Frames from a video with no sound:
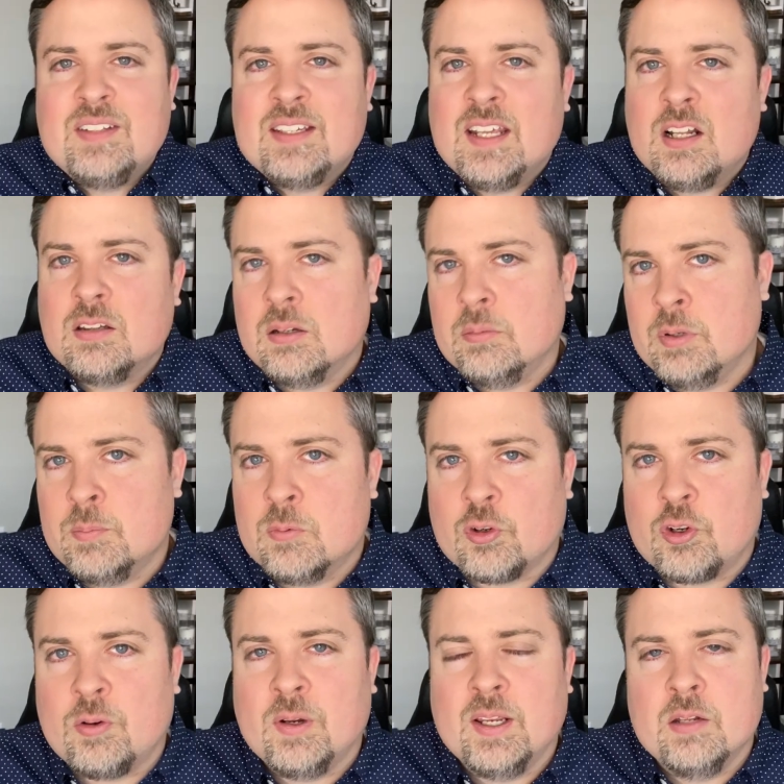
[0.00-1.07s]
to get a little bit more
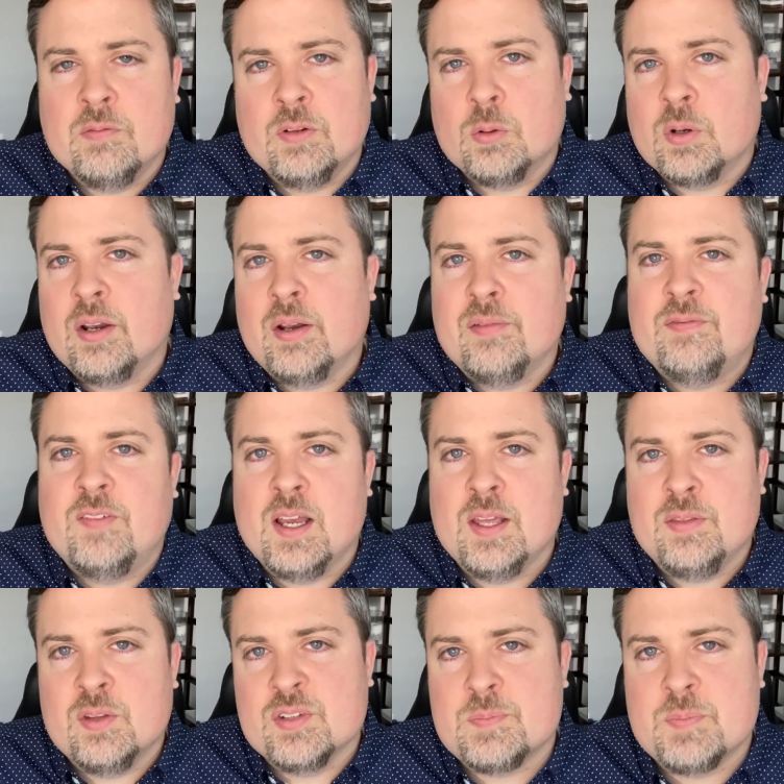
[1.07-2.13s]
creative in order to find
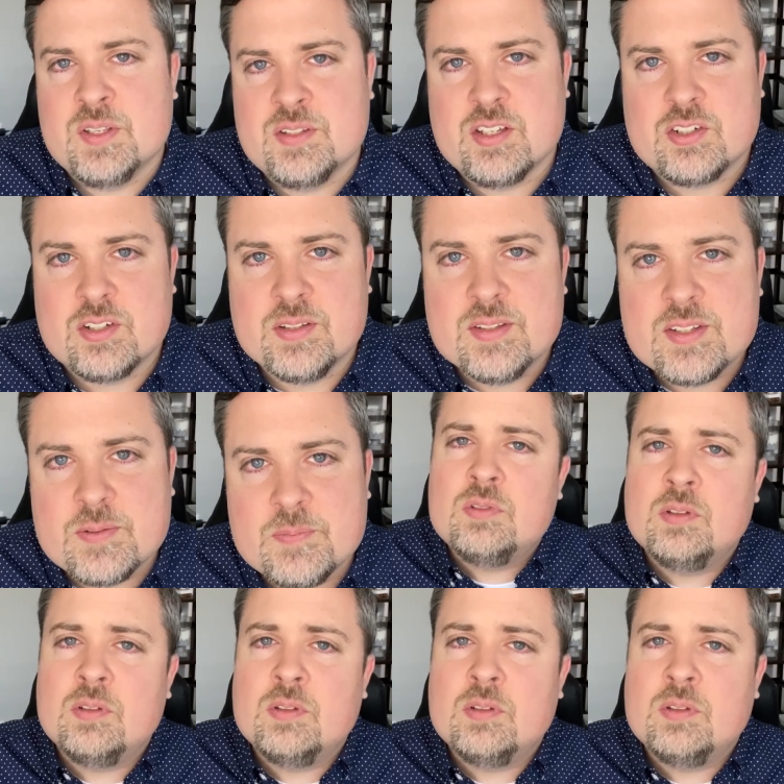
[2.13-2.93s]
those positions.